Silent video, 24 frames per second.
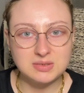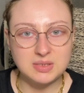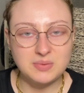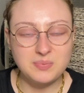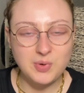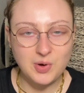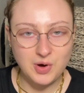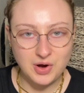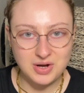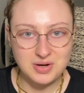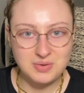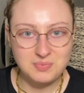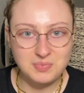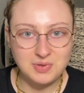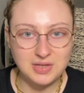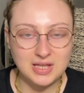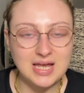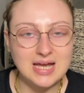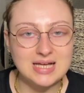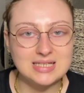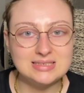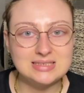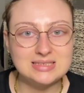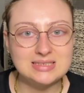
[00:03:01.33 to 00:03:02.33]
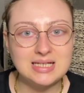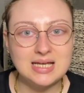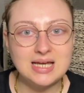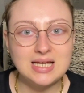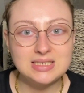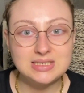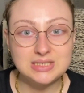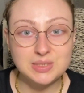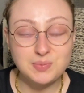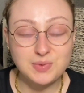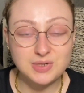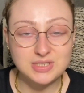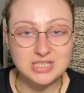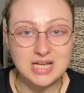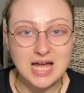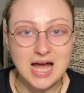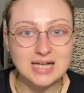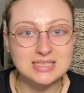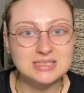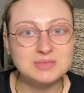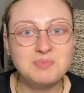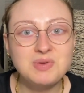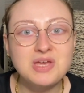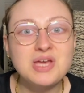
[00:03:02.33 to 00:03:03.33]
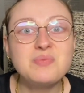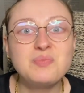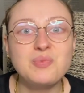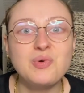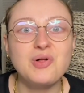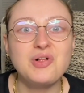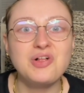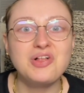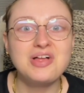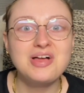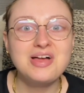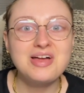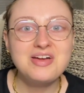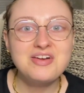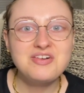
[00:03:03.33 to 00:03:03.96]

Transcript: put in place to protect people